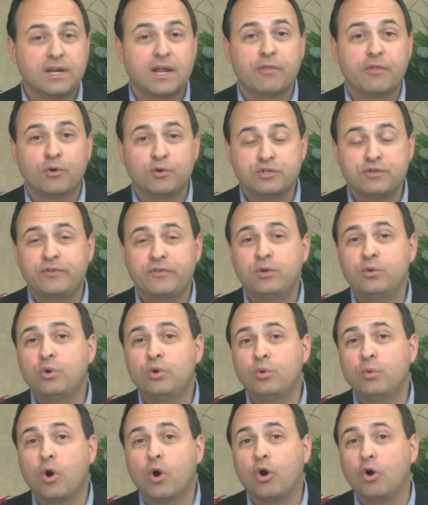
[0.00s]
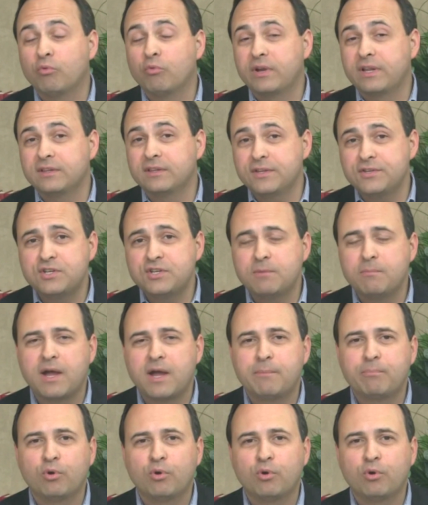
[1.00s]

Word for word: Now, those of you who already listen to my